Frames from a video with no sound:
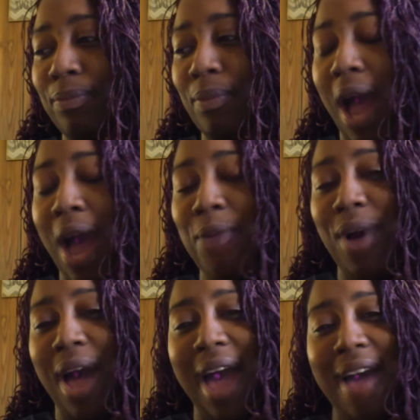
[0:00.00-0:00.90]
I will
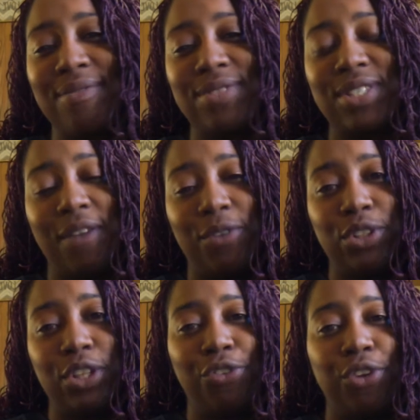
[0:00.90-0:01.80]
have several
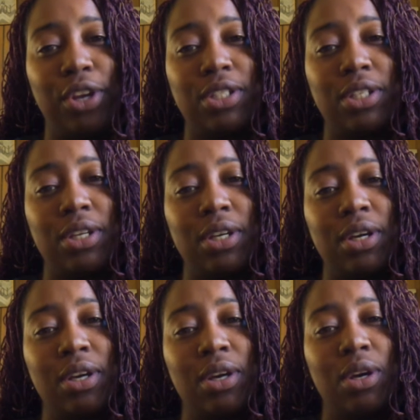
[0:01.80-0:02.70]
different
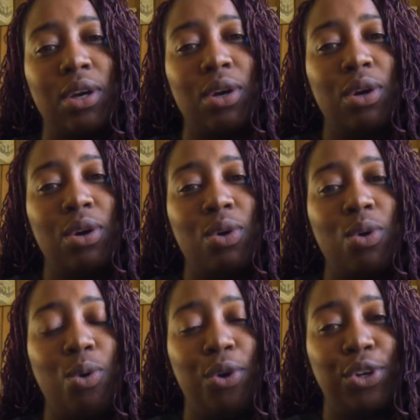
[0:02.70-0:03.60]

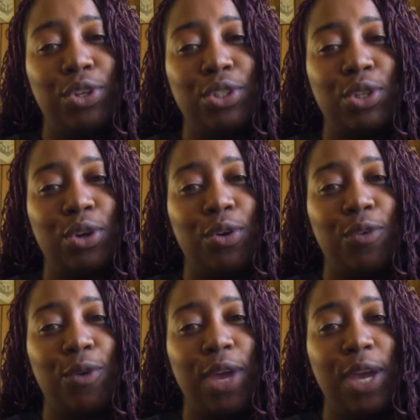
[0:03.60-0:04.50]
corners,
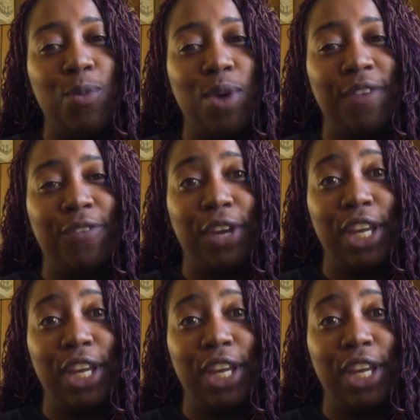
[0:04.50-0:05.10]
one for